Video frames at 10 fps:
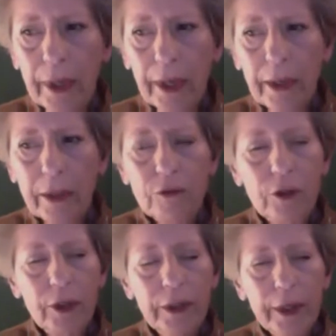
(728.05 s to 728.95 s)
and is to
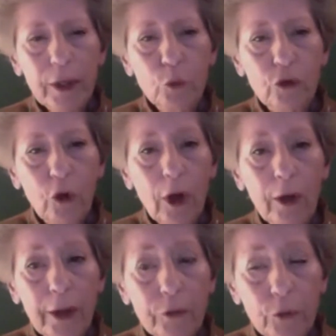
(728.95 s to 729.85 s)
connect with
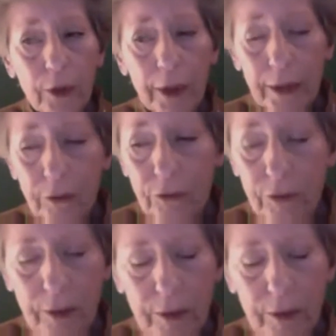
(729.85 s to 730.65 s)
all other lights.